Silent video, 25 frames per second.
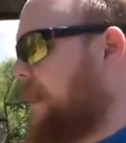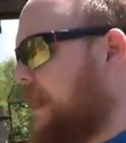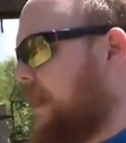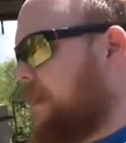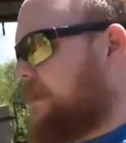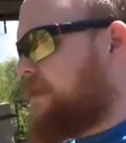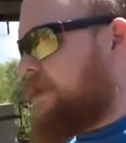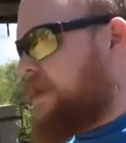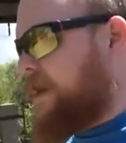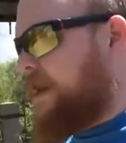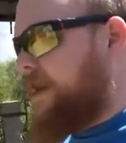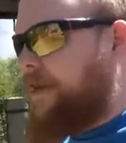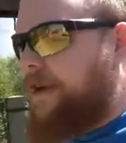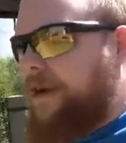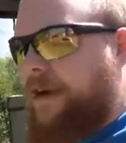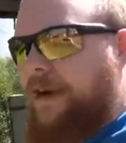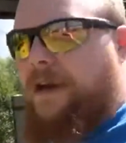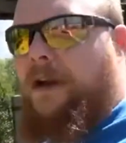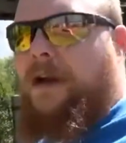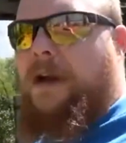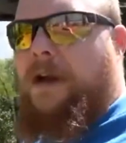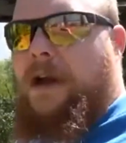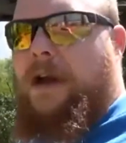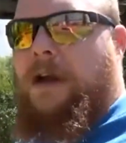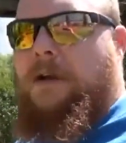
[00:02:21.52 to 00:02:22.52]
engineering.
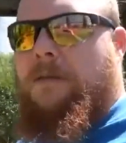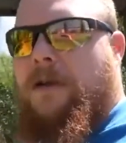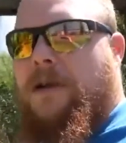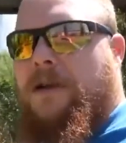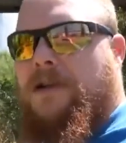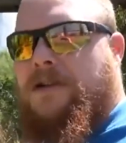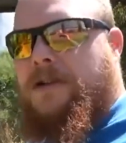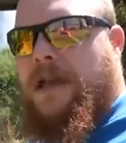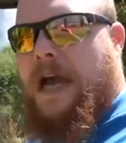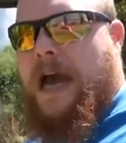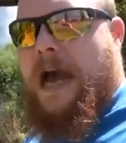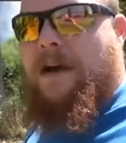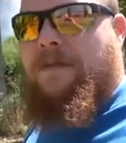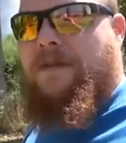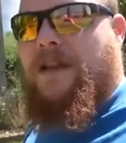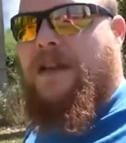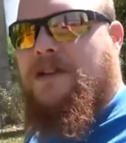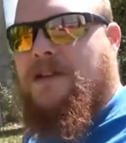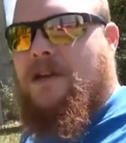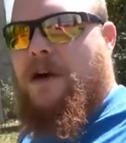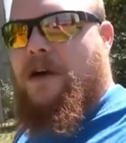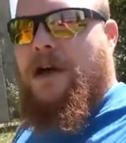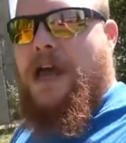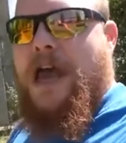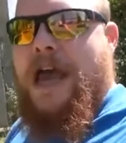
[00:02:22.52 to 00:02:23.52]
We're used to having
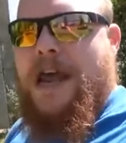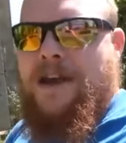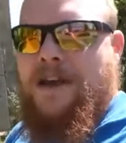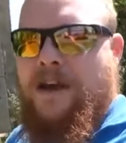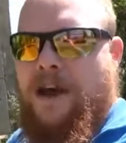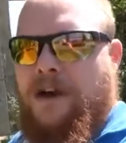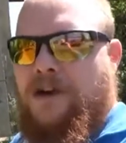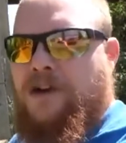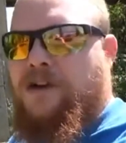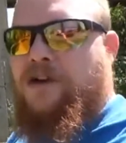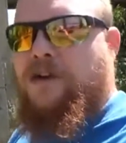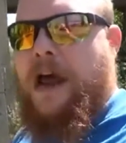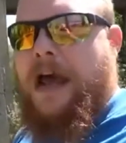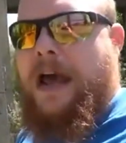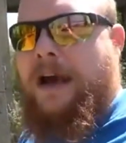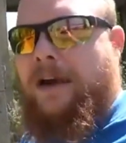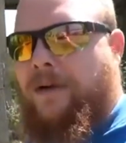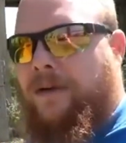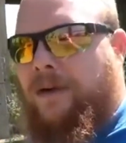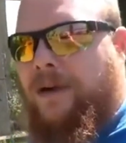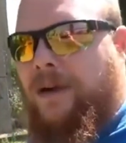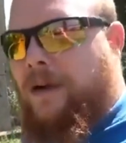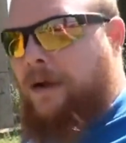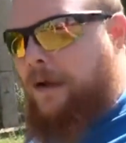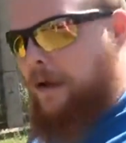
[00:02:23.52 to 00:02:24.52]
these all hidden
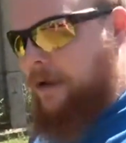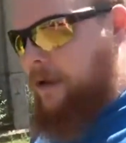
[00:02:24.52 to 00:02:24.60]
underground,